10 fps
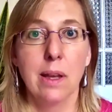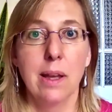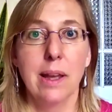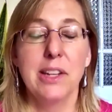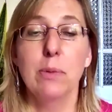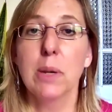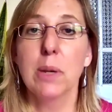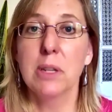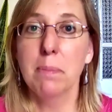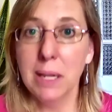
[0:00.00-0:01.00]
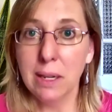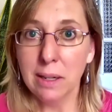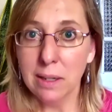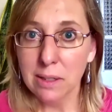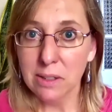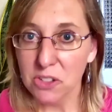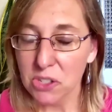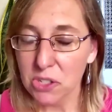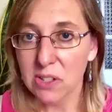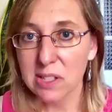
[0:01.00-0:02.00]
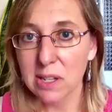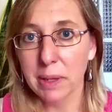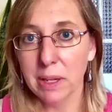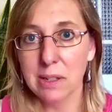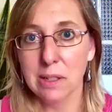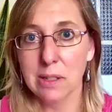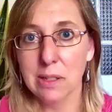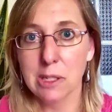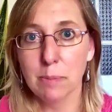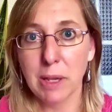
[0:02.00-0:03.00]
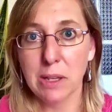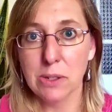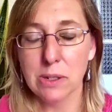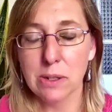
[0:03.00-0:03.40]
And it was up to me to start stepping into this space.